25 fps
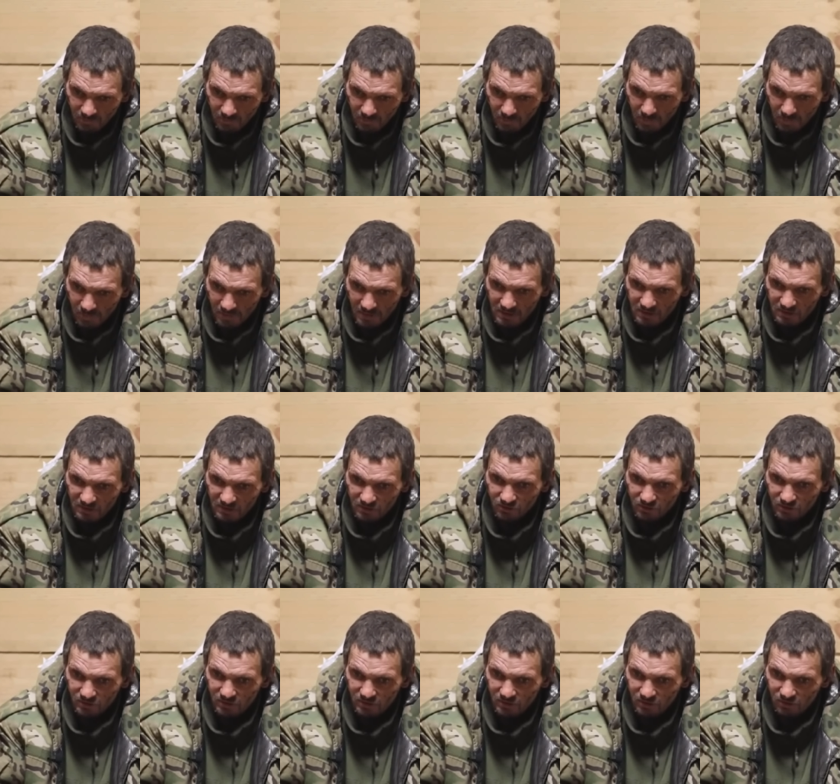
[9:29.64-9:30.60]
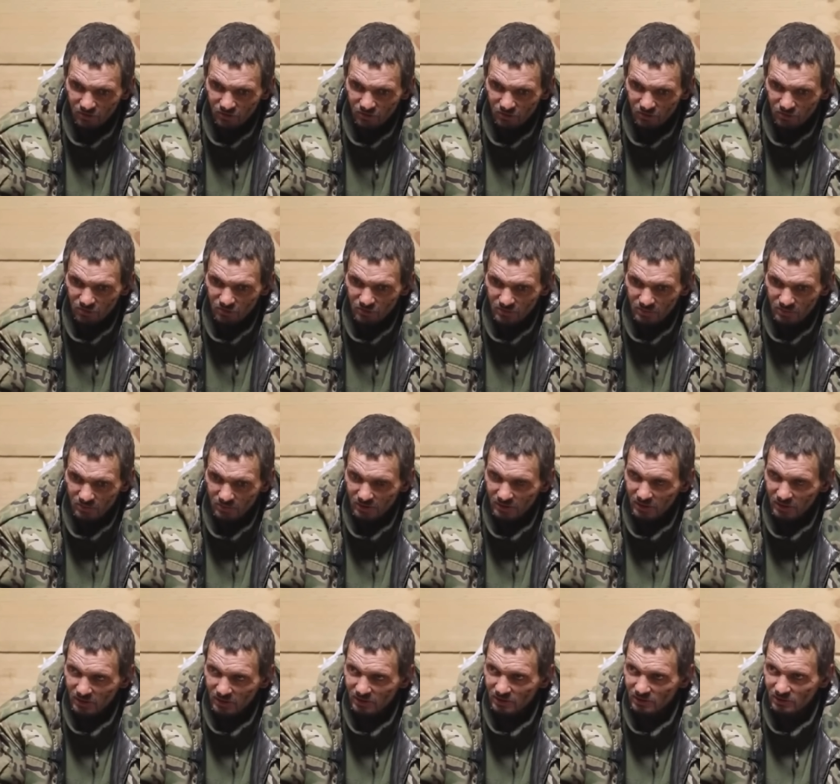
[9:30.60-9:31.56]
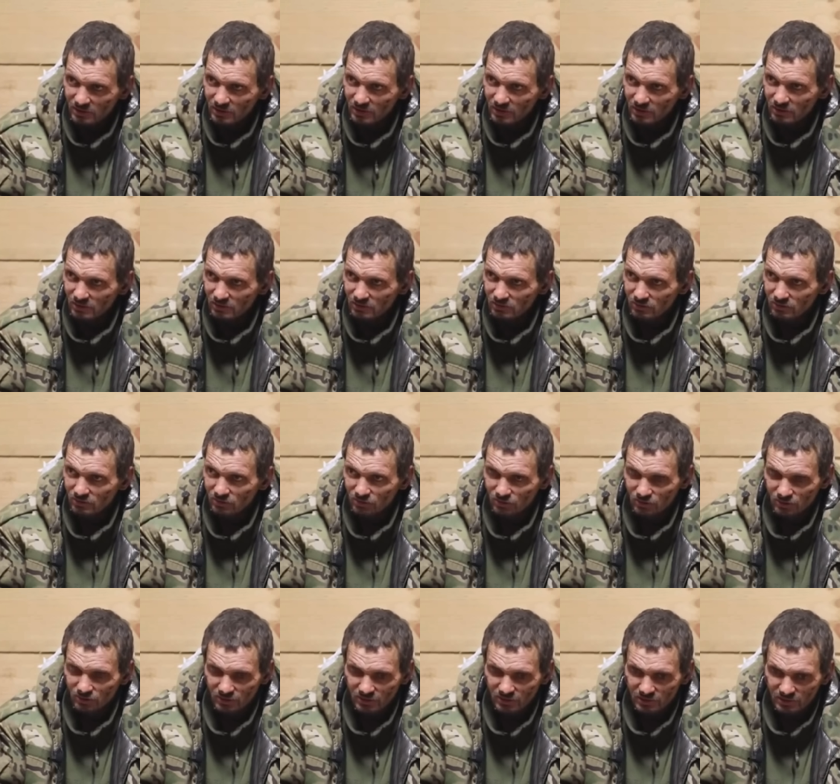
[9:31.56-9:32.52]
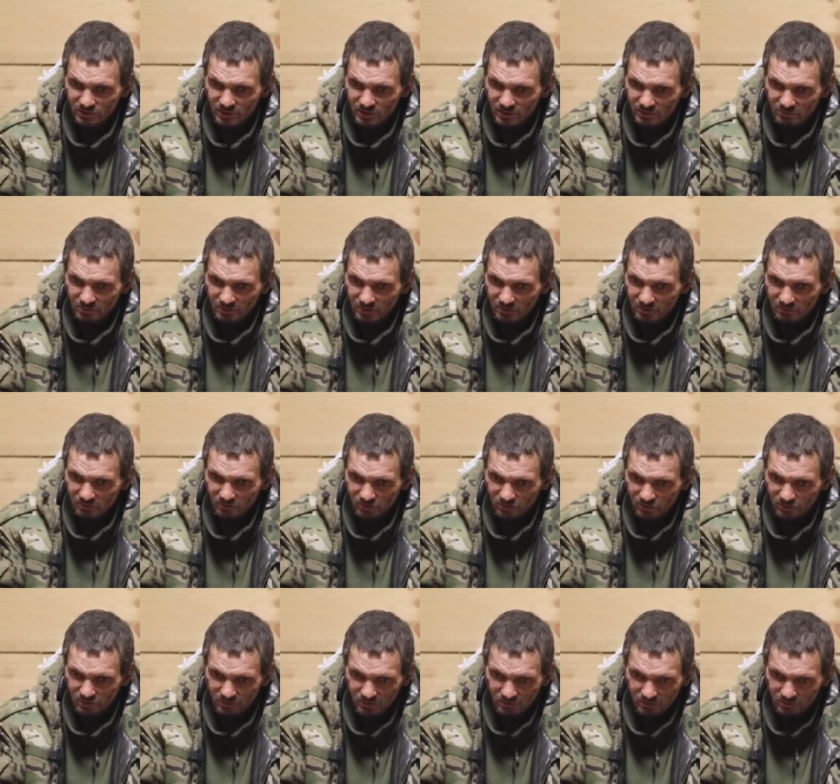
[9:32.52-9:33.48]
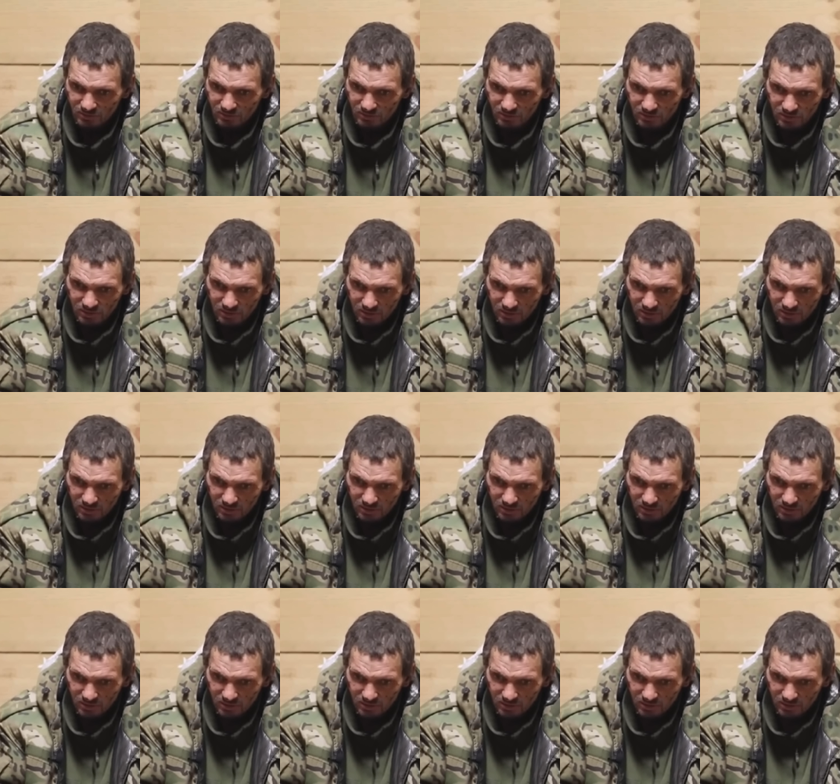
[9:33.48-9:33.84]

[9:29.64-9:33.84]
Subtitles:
It does not heal. And it has grown, not mine, not to tell them, because